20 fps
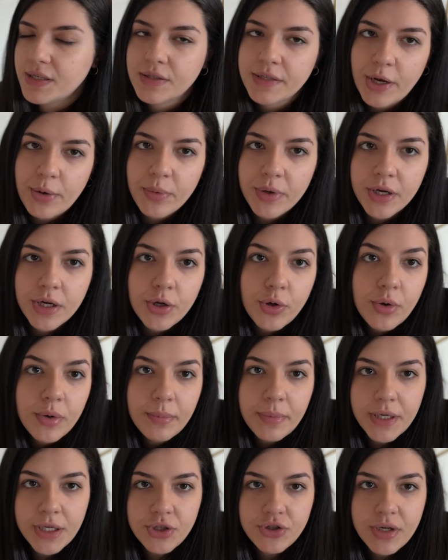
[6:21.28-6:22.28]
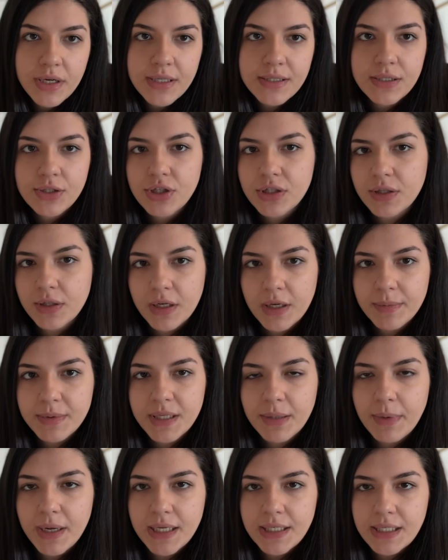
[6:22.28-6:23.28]
so now we're gonna go on Pinterest and just look up
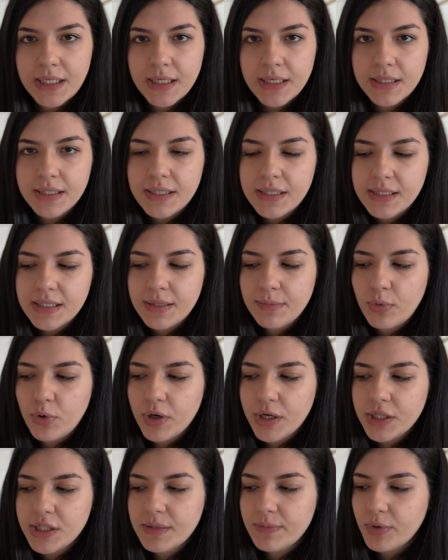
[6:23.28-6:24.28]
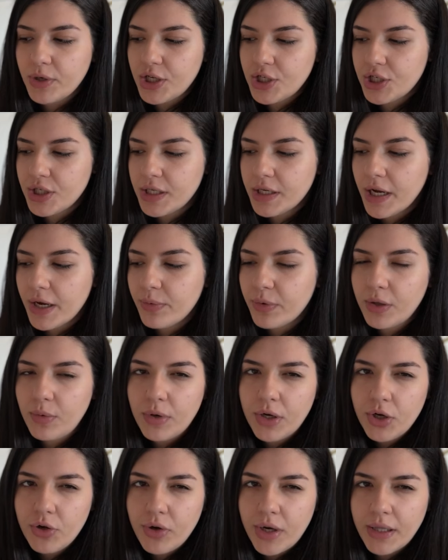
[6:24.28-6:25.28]
some ideas and some more inspiration. I really
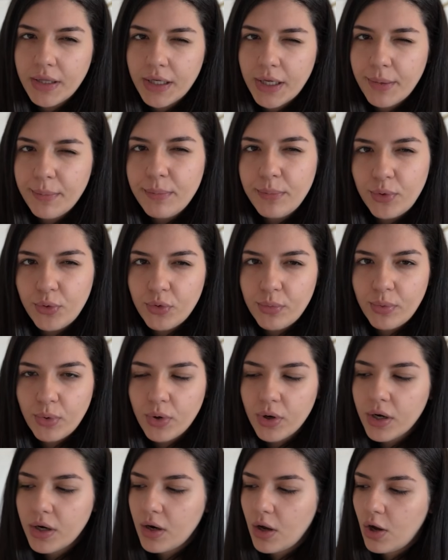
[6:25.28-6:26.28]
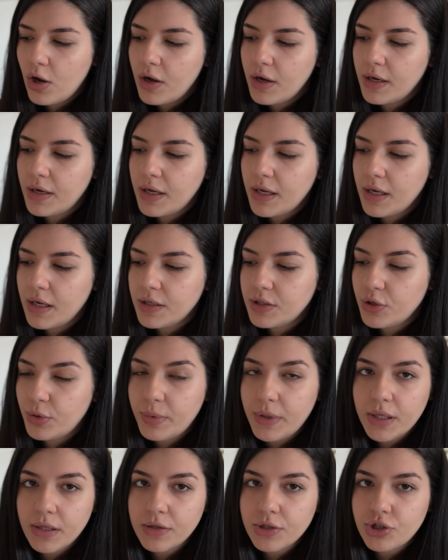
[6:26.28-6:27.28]
want to create like a mood board on
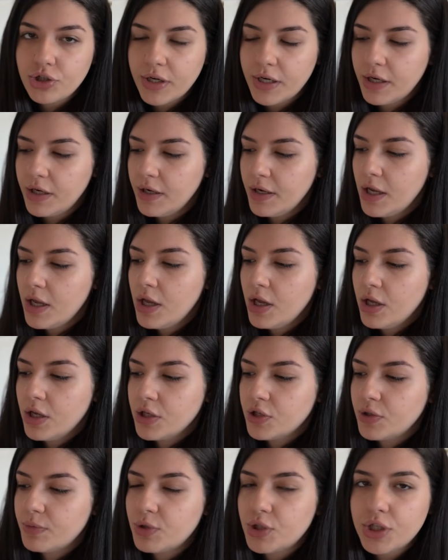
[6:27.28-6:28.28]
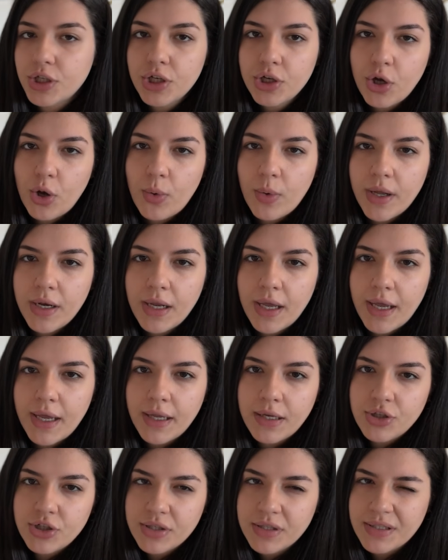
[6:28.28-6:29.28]
Adobe Illustrator. So I'm just gonna go in
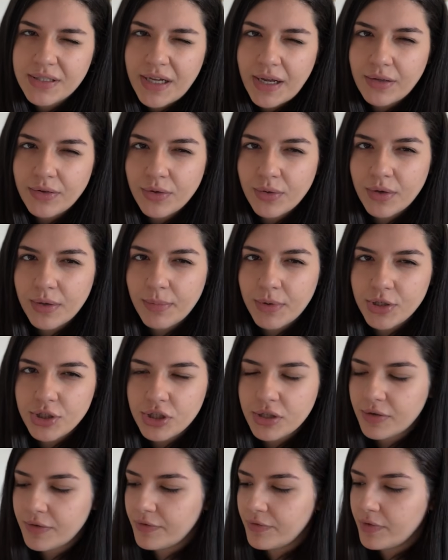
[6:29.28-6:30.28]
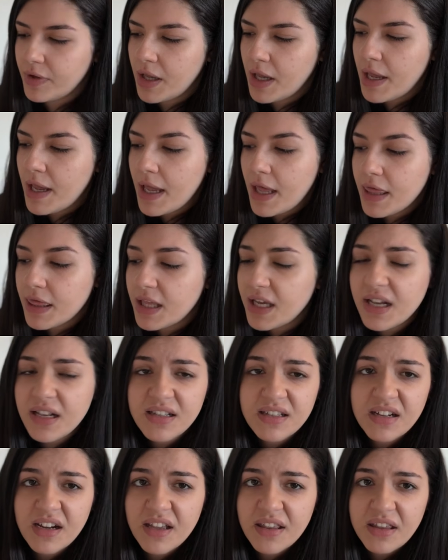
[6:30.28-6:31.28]
and just download a bunch of things
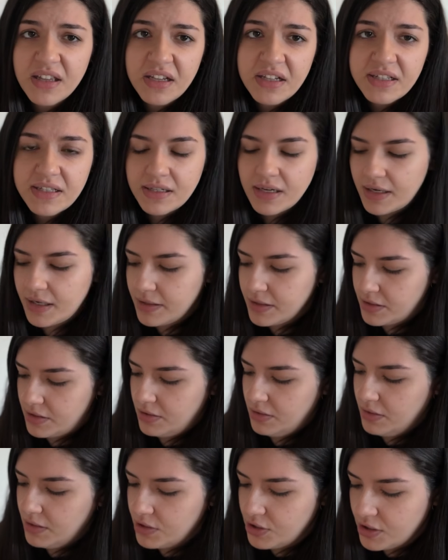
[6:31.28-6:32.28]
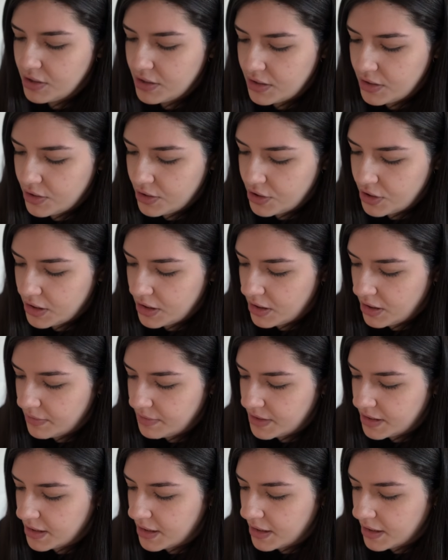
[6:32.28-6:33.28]
that I think is nice. So let's just search up
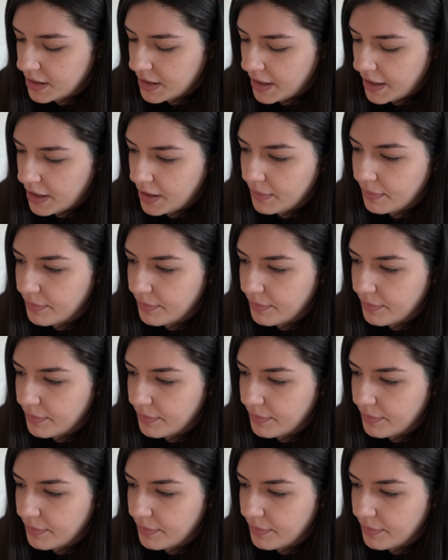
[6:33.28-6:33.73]
skincare